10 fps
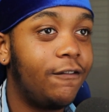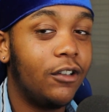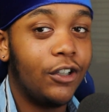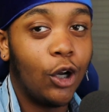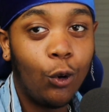
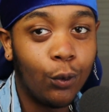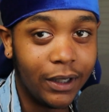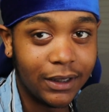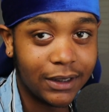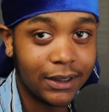for no
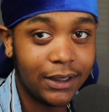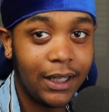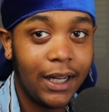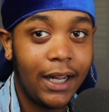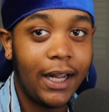reason.
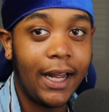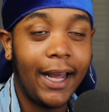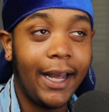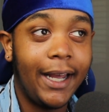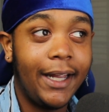
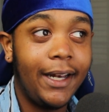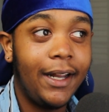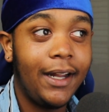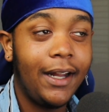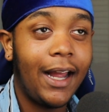
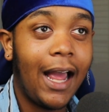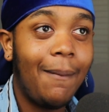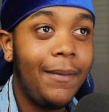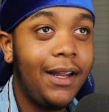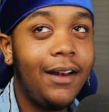And I
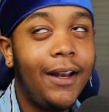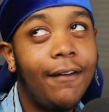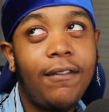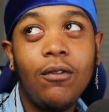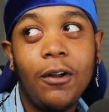mean,
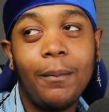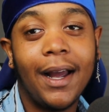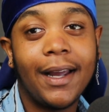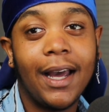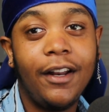if you look
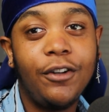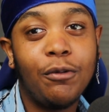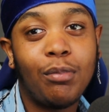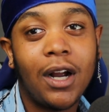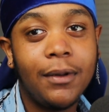back at it, you
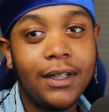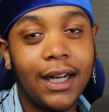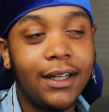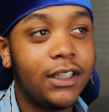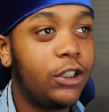can probably
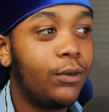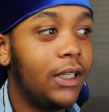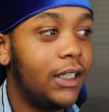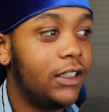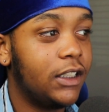connect it to
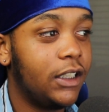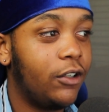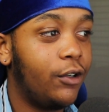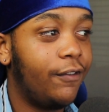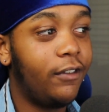religion
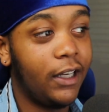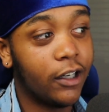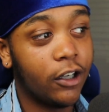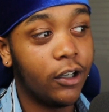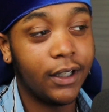or
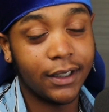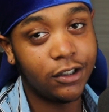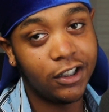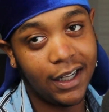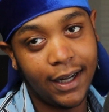fear or
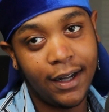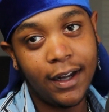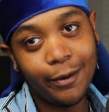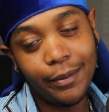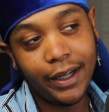this or that.
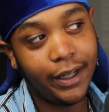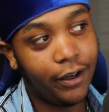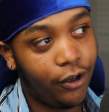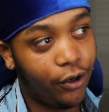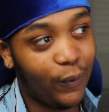But in
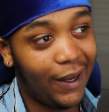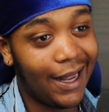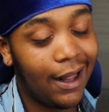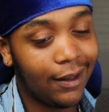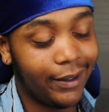all
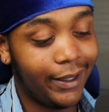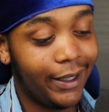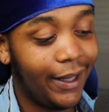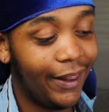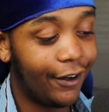
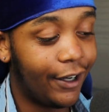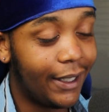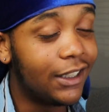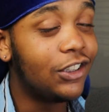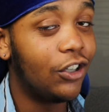reality, there
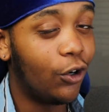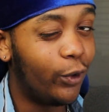is no